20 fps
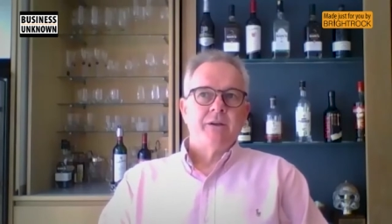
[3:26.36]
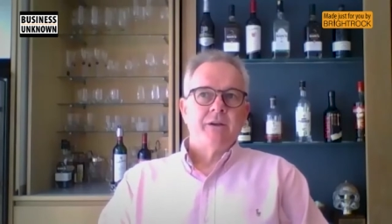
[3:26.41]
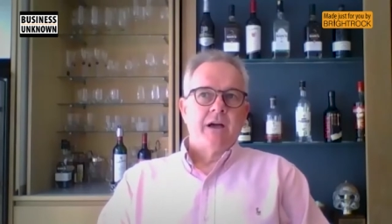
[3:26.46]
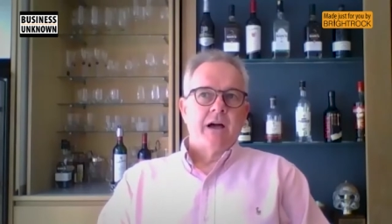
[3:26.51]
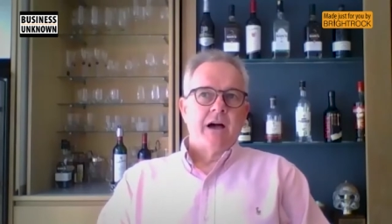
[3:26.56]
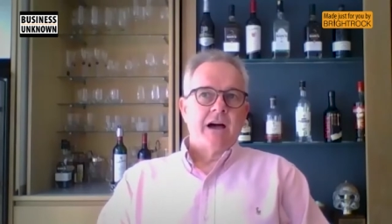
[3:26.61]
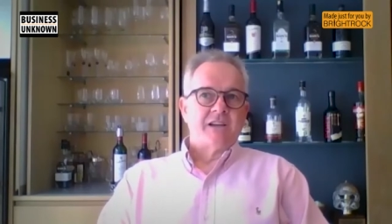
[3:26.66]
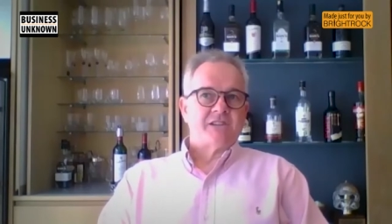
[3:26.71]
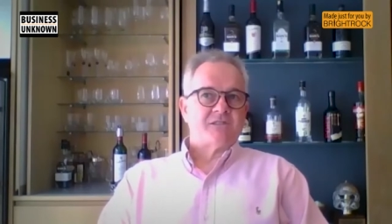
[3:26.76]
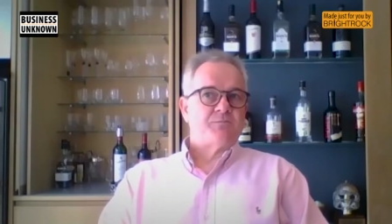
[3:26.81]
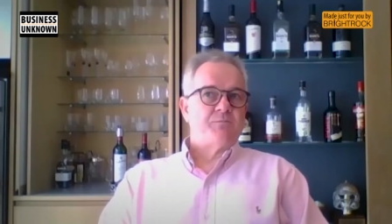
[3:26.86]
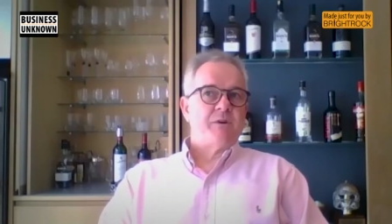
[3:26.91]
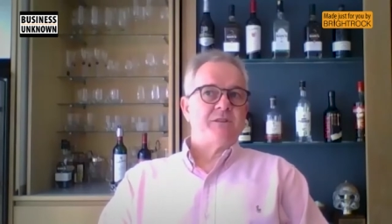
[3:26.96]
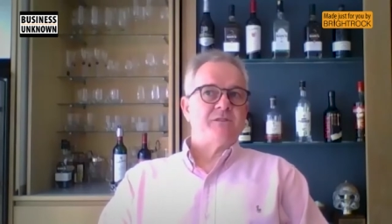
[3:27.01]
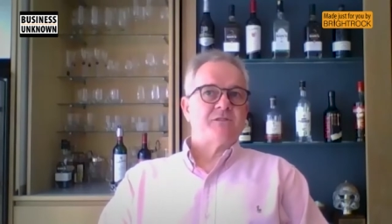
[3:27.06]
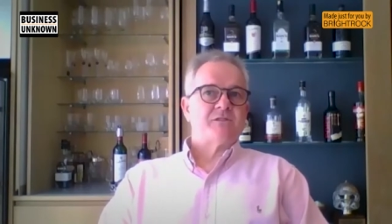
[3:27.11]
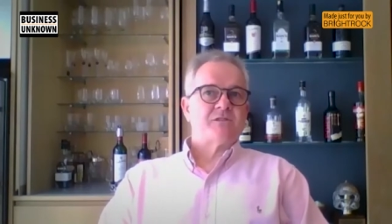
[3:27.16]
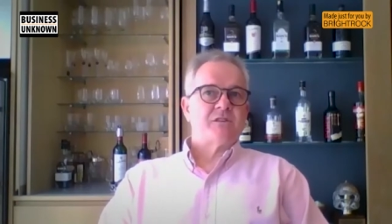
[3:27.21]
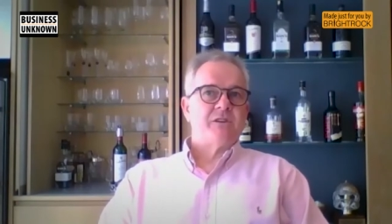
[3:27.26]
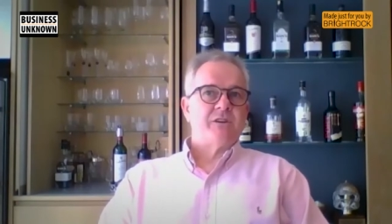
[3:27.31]
I
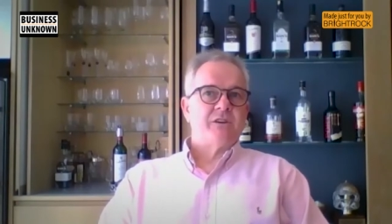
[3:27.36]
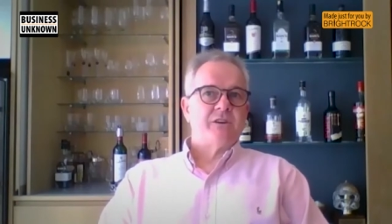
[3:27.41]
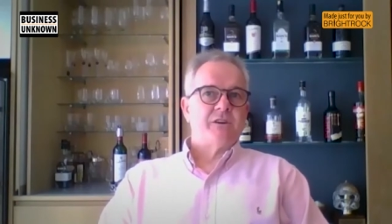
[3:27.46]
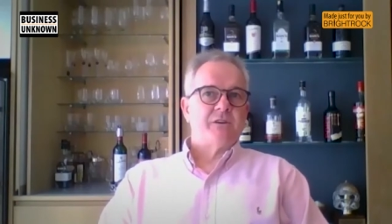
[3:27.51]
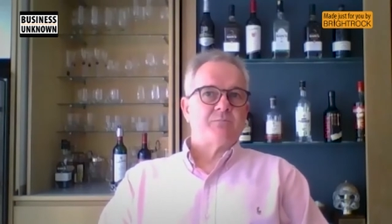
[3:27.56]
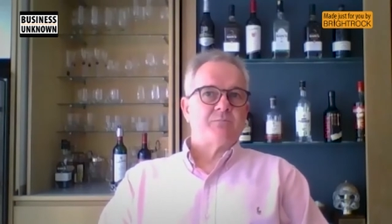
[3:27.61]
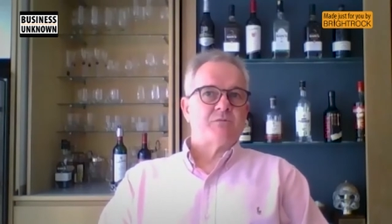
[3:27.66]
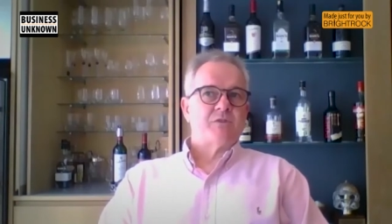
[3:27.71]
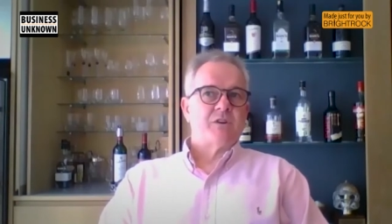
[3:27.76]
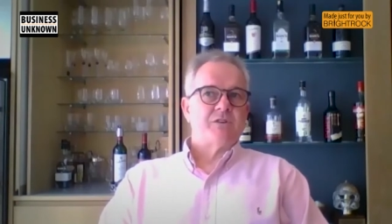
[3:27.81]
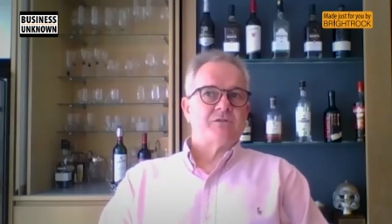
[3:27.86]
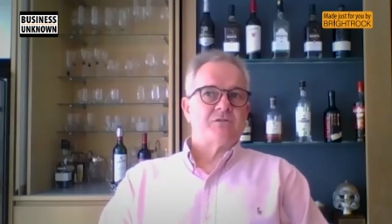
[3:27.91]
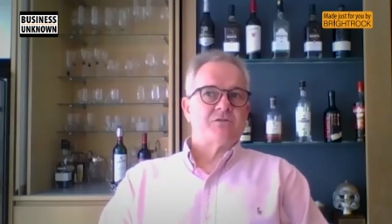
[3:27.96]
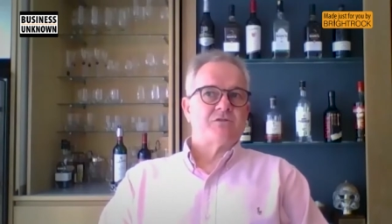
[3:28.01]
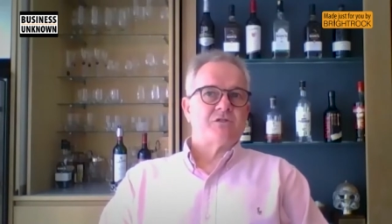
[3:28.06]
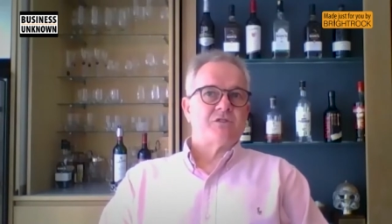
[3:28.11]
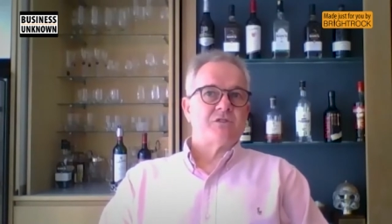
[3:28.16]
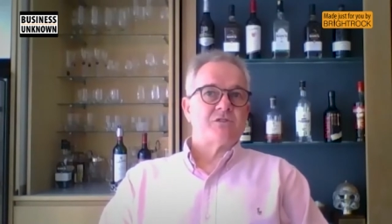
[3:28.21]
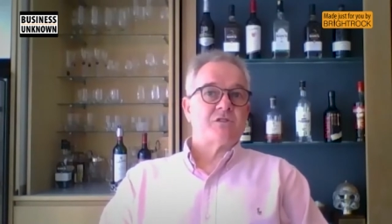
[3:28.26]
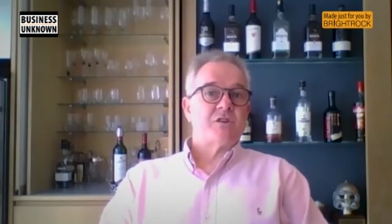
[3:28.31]
spent uh,
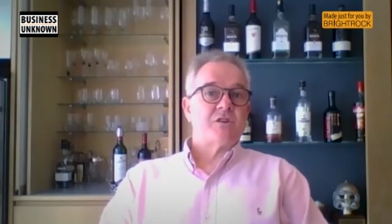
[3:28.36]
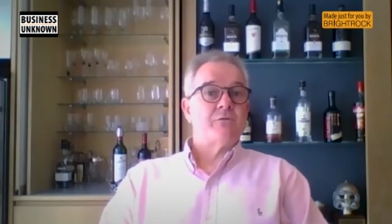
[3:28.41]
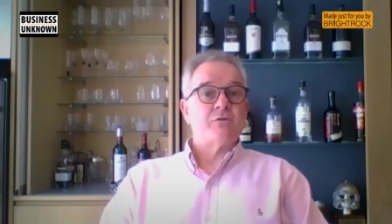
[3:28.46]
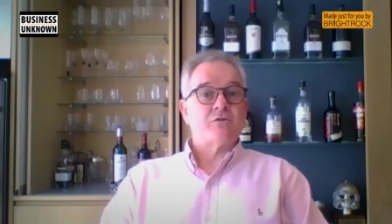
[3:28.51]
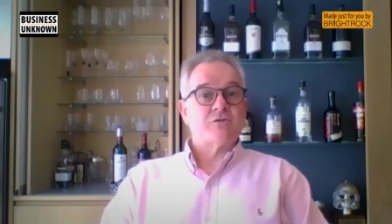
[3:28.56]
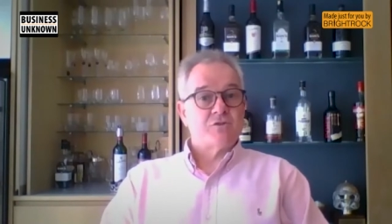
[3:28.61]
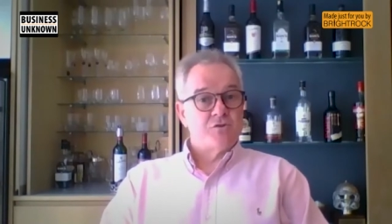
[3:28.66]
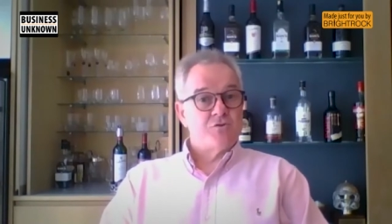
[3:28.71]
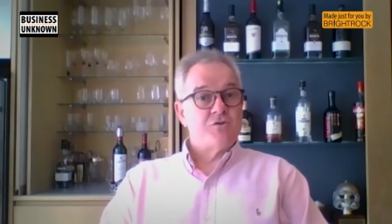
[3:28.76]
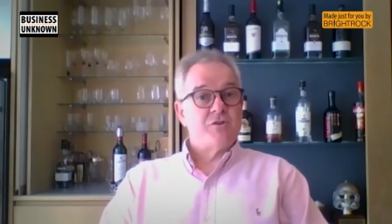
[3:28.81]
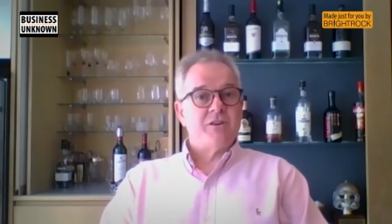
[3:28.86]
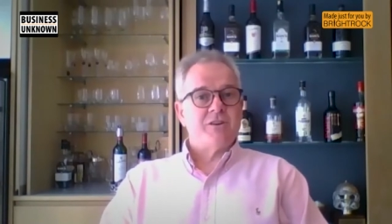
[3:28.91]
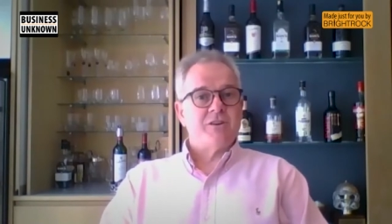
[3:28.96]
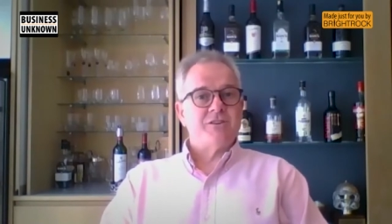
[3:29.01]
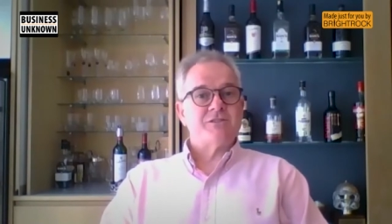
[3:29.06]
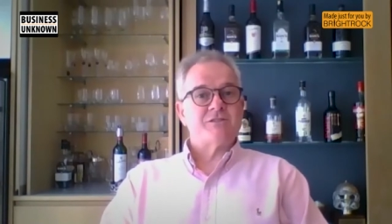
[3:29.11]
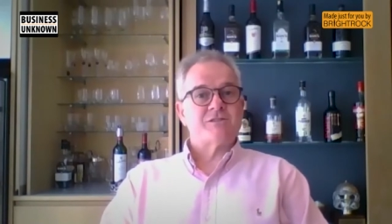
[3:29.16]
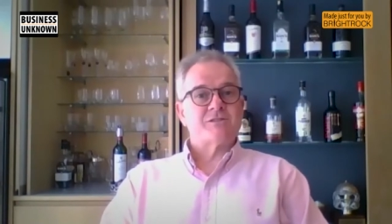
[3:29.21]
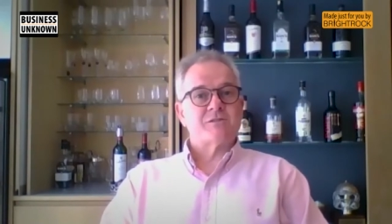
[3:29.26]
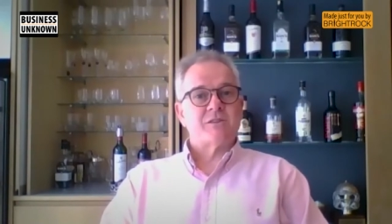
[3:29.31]
just over two
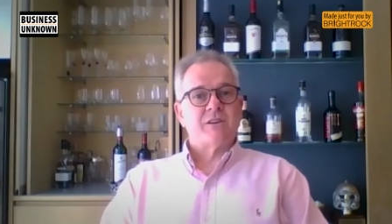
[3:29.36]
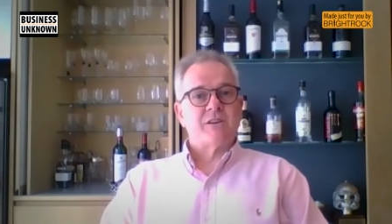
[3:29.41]
years